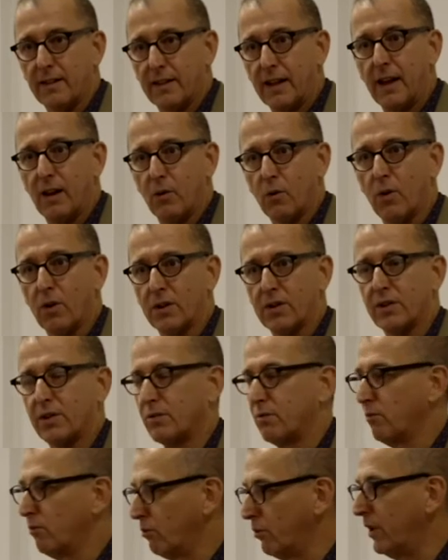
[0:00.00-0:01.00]
That
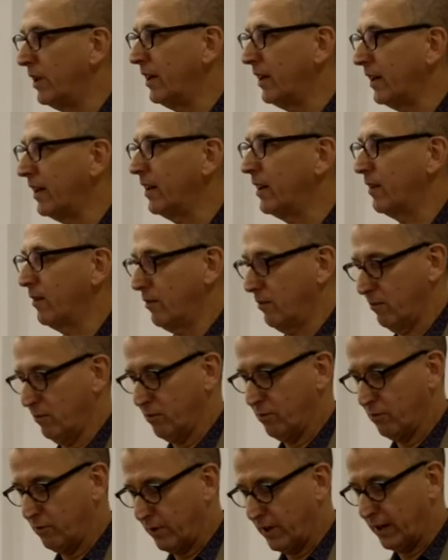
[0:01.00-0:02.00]
was really,
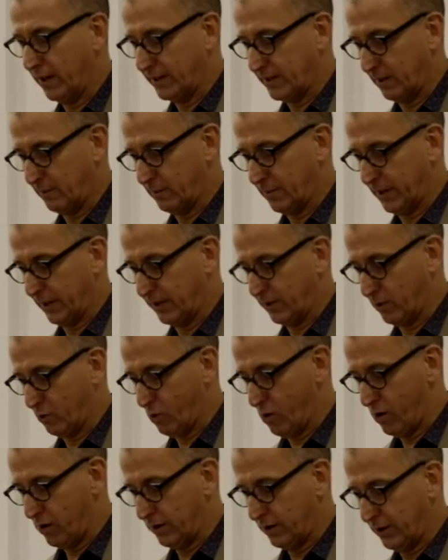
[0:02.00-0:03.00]
really something to
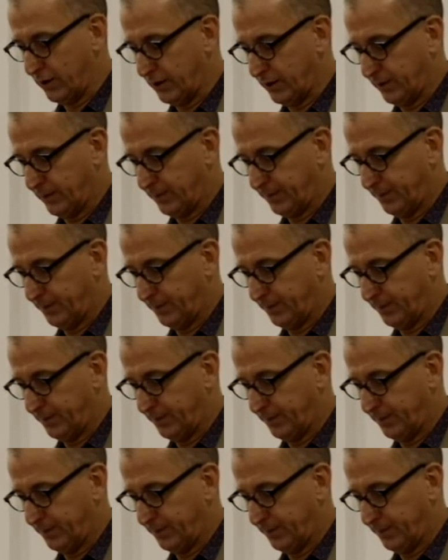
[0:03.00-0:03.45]
watch.